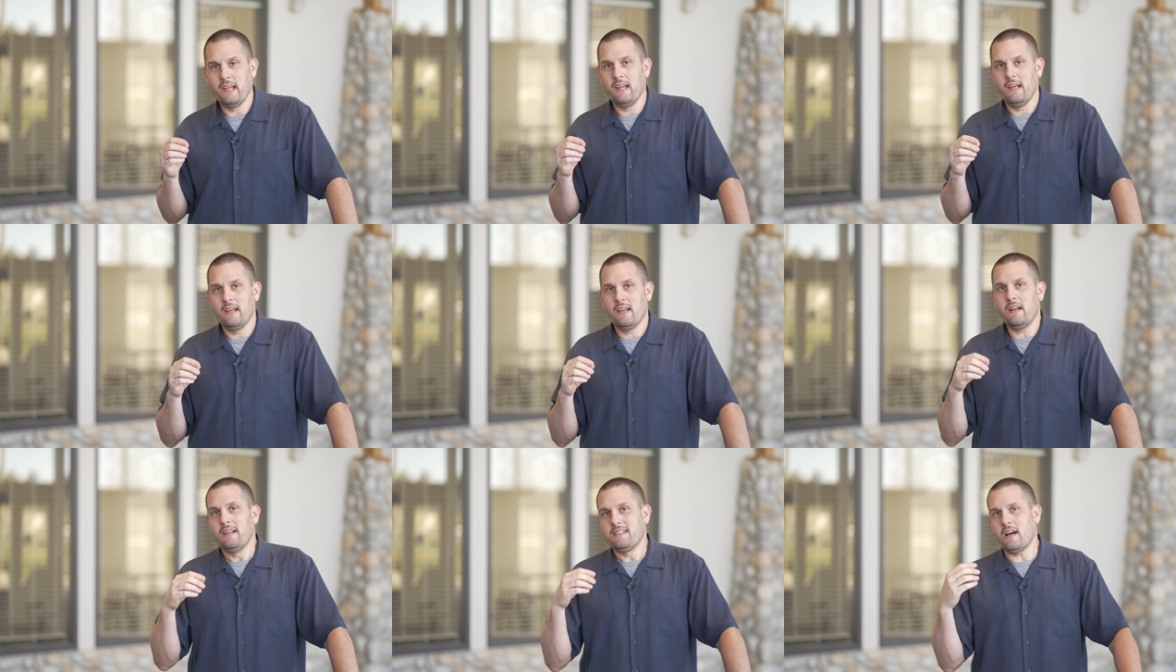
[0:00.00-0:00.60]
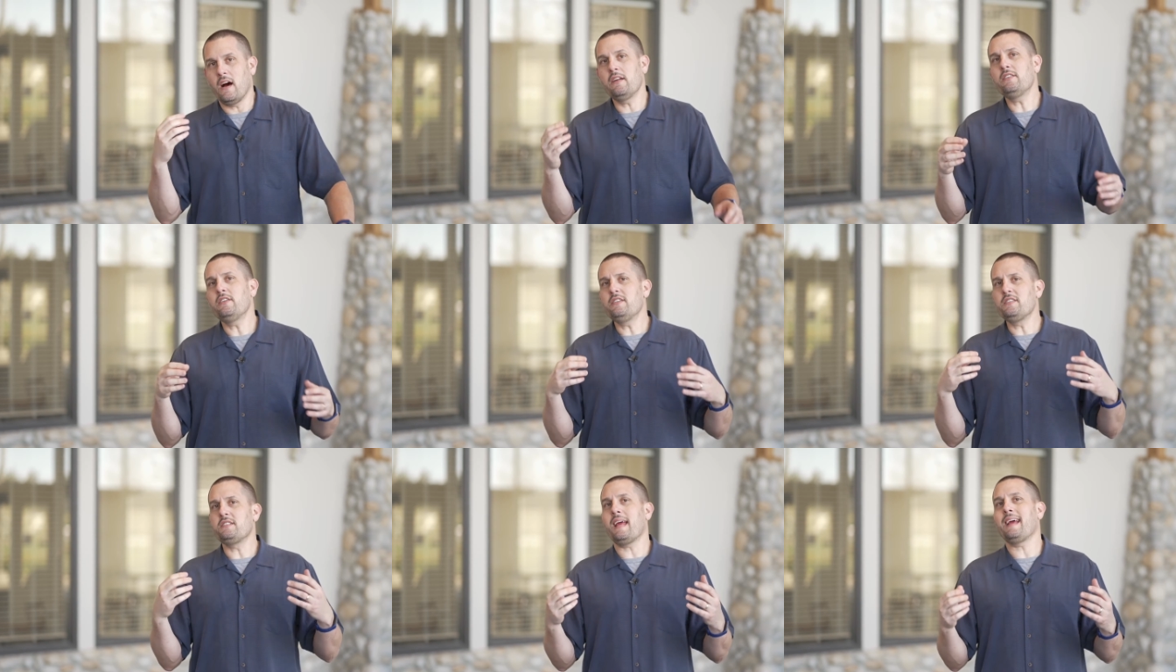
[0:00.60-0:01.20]
To
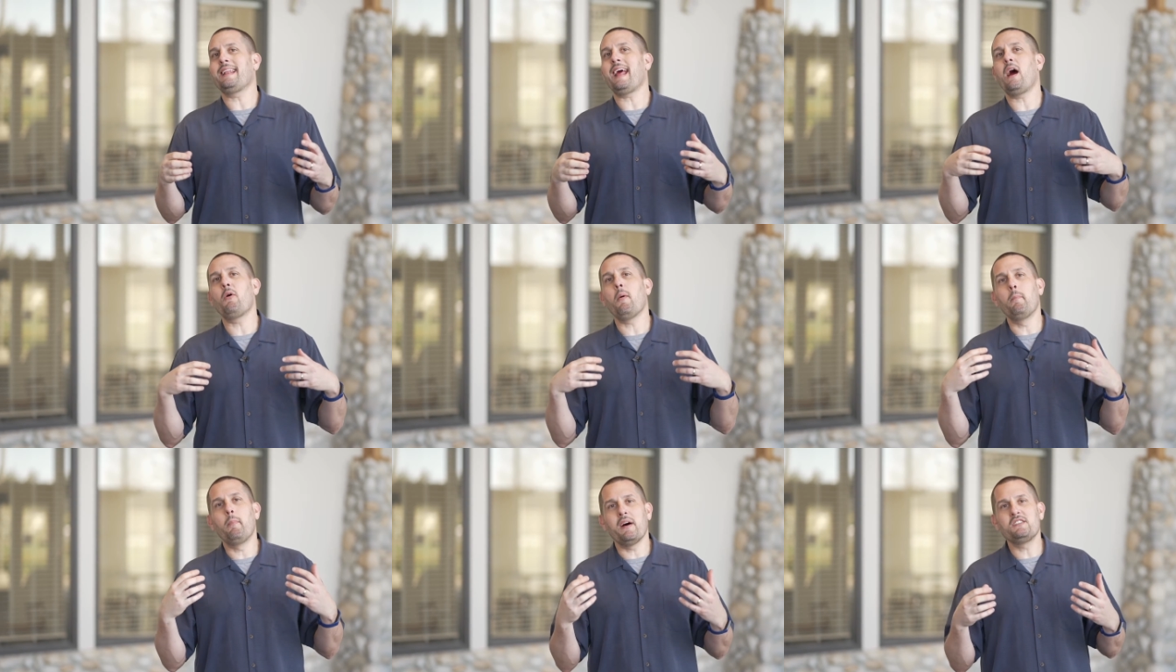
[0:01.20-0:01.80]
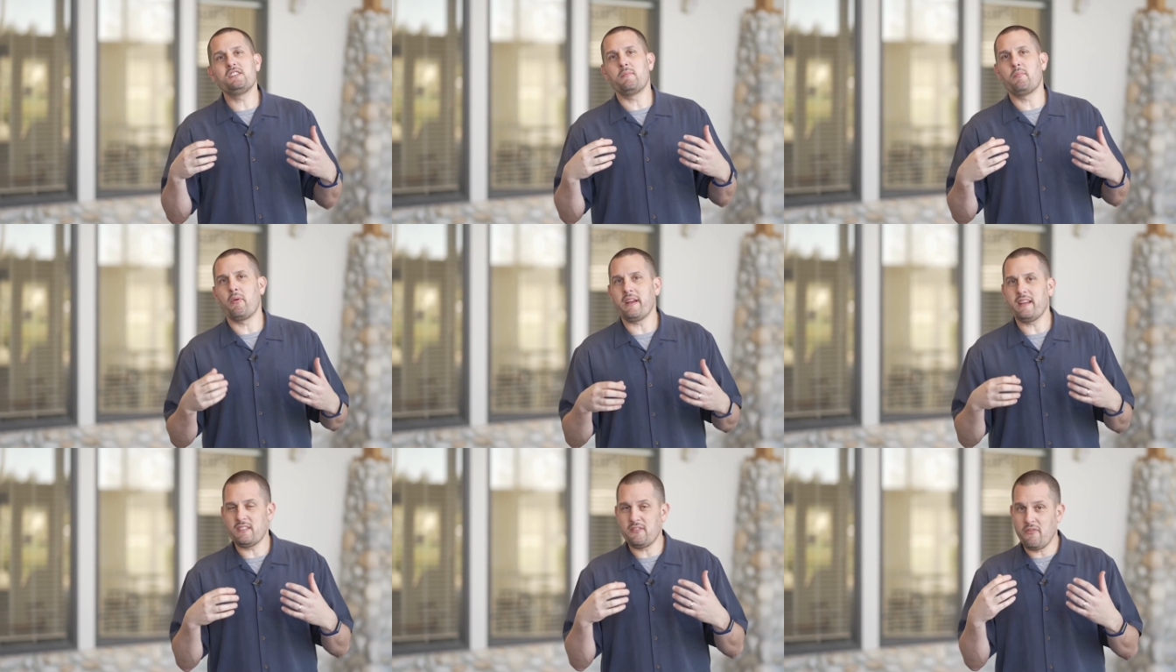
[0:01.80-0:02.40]
understand how a budget
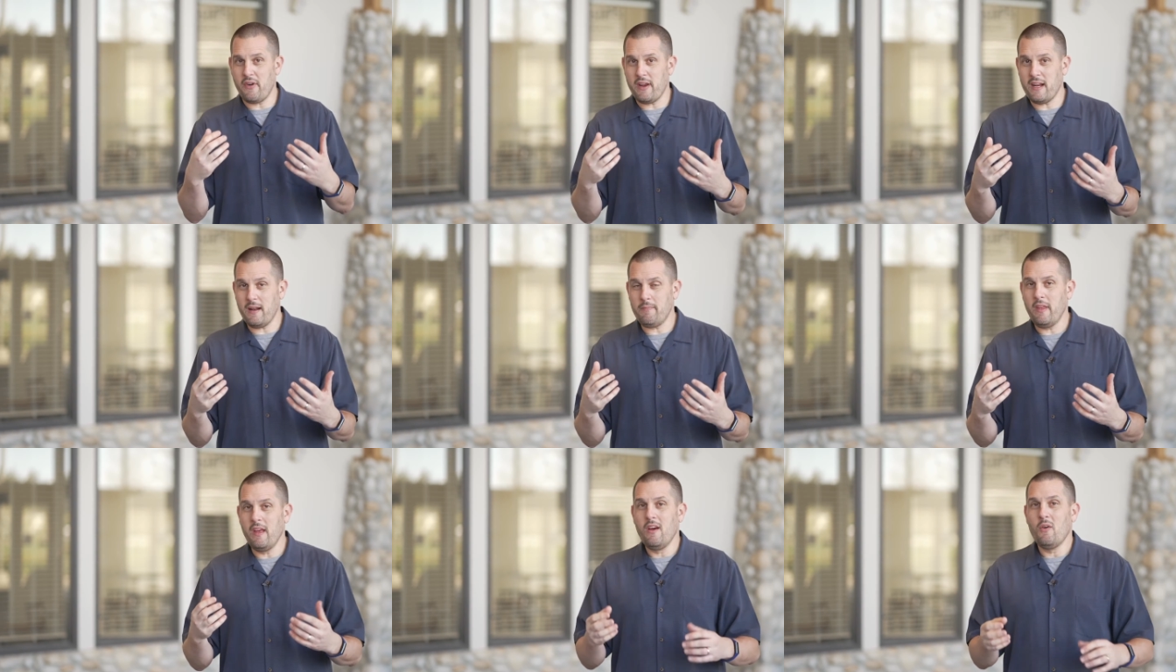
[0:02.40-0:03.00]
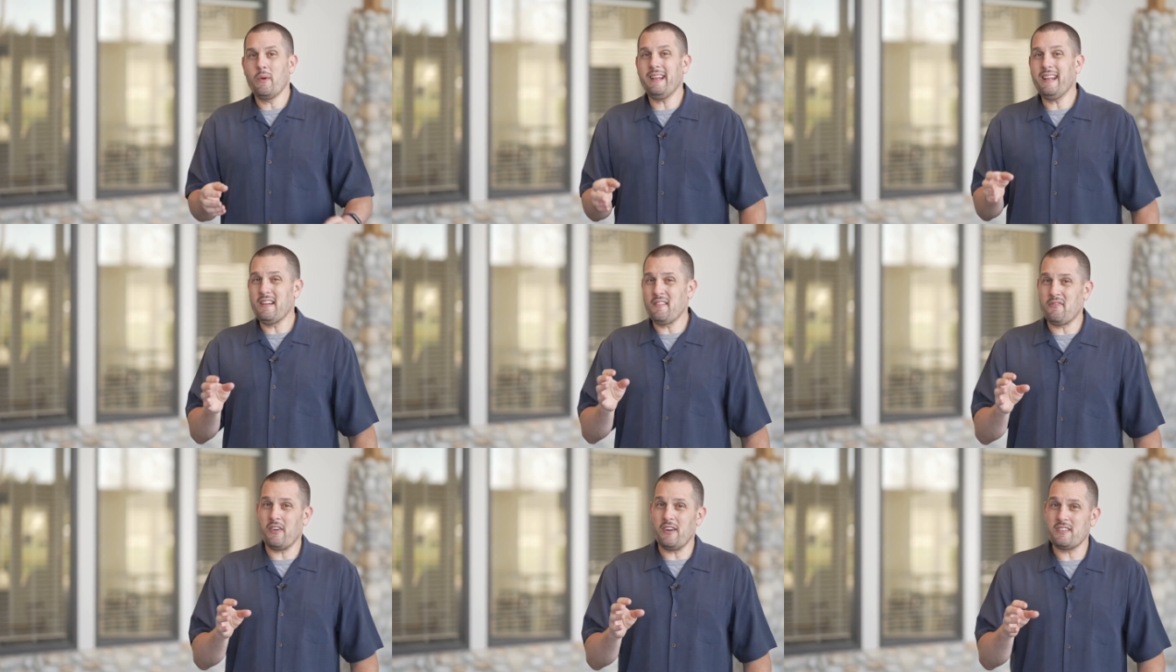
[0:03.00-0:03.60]
brings freedom, we need to
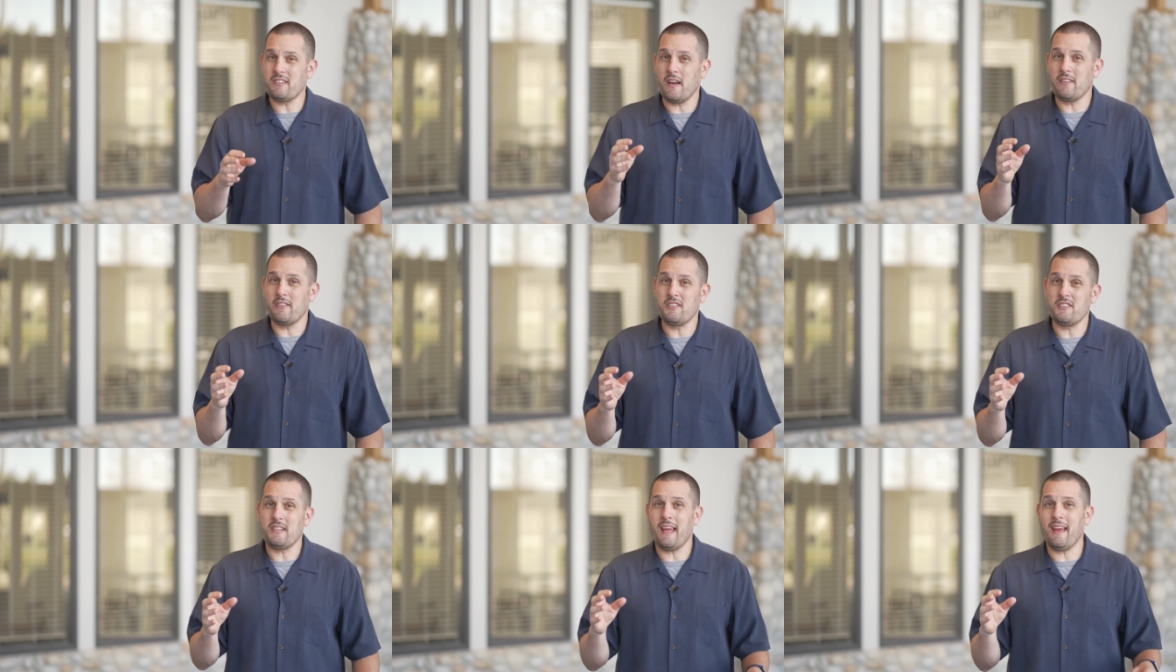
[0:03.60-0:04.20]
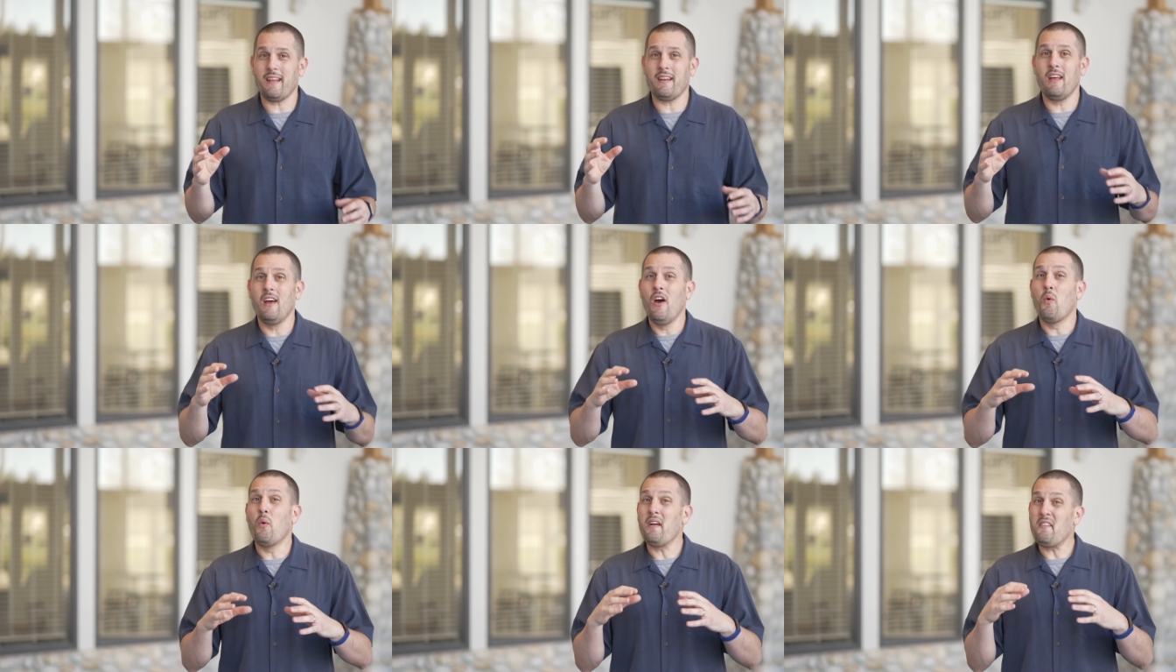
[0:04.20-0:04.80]
first understand
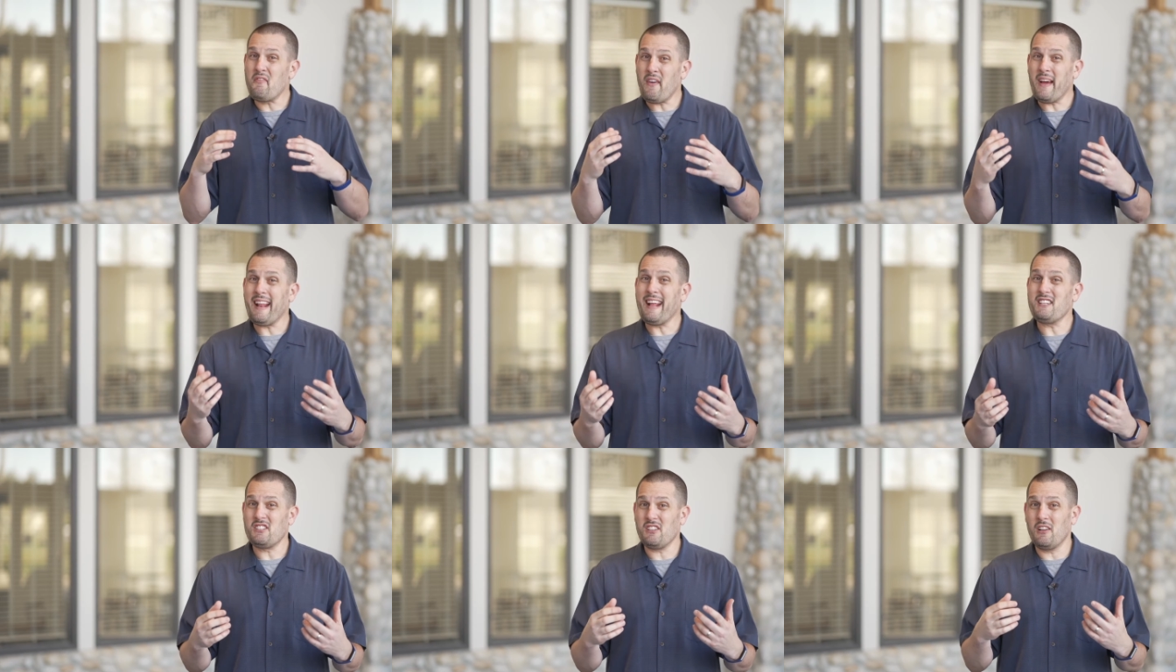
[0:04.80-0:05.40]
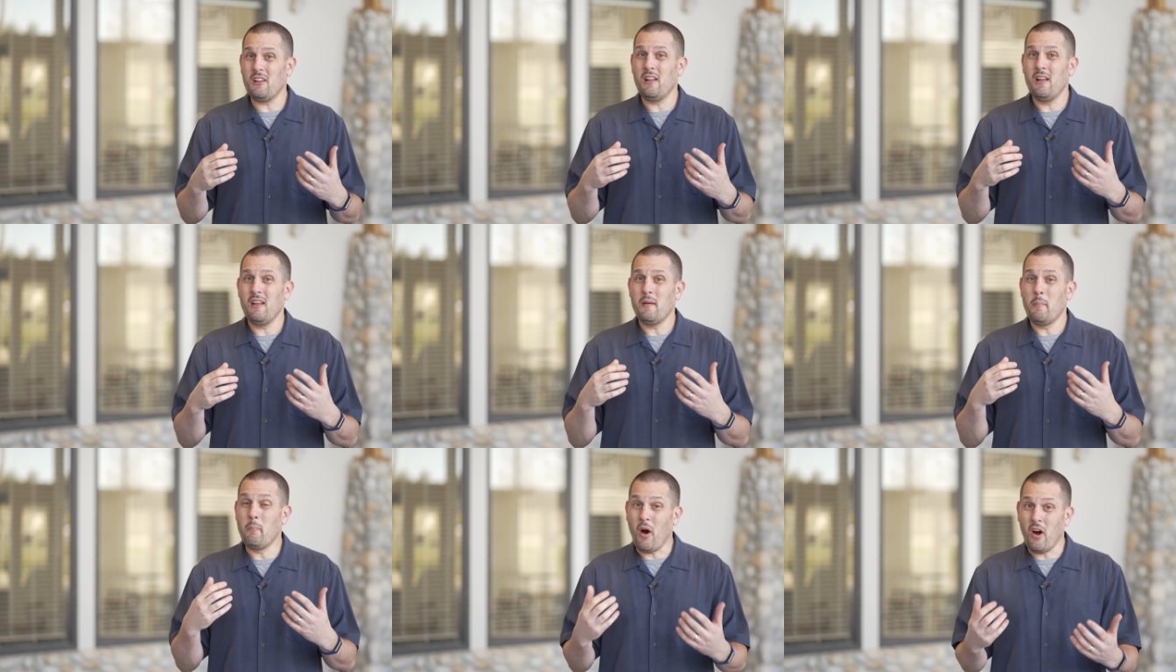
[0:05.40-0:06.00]
what financial
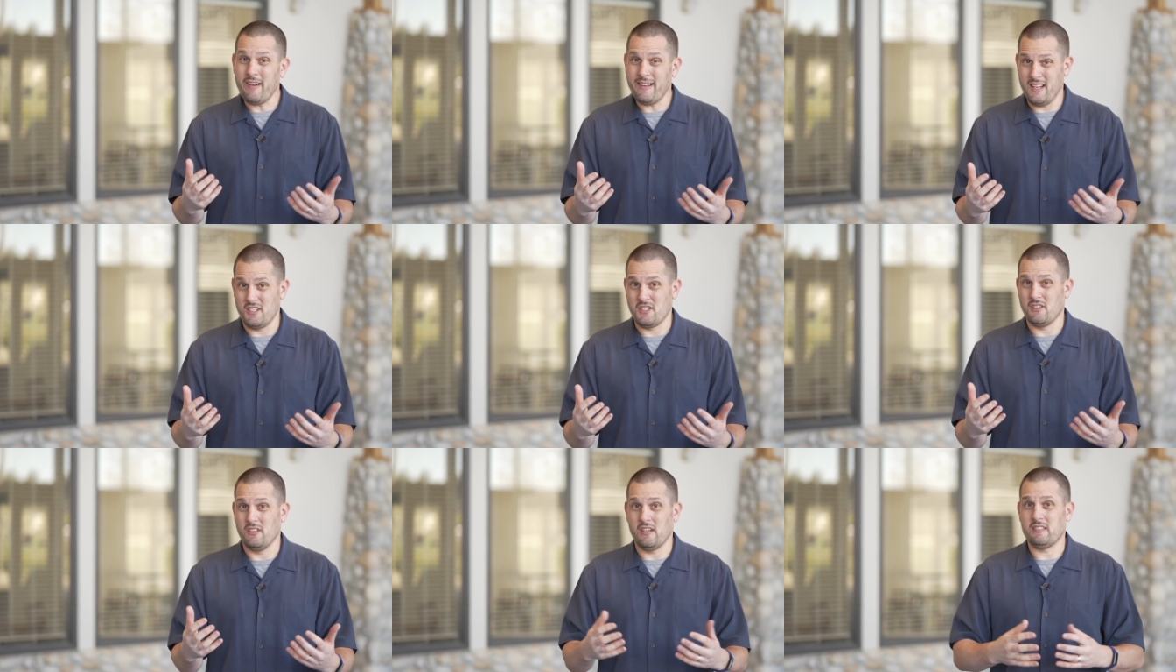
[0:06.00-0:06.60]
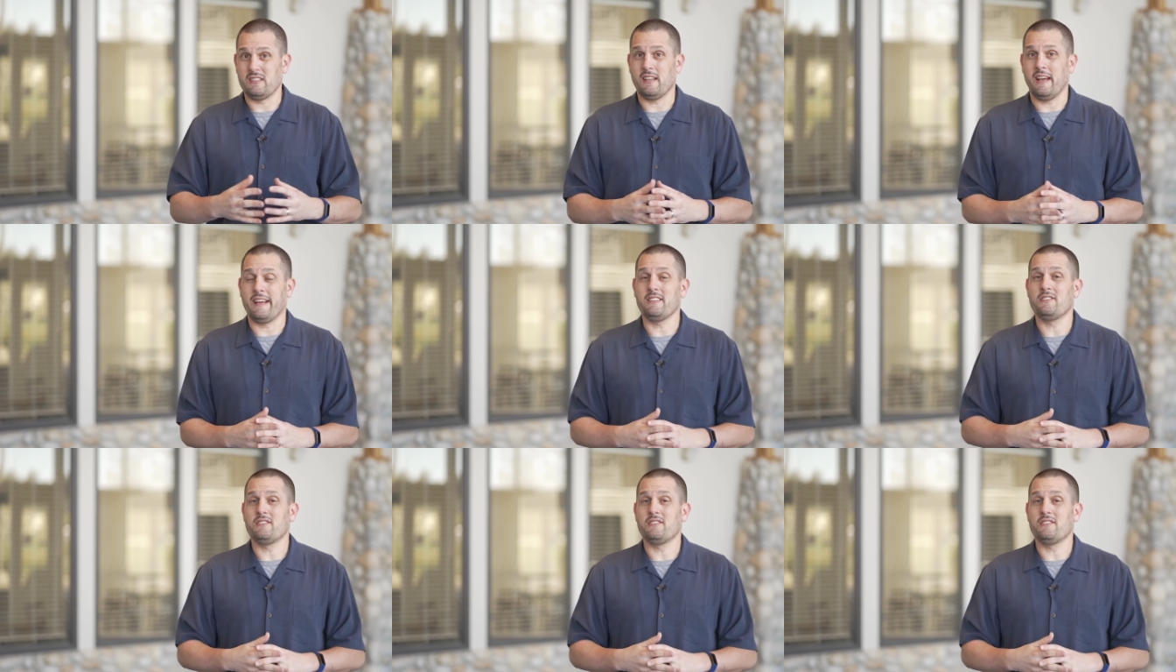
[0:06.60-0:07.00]
bondage looks like.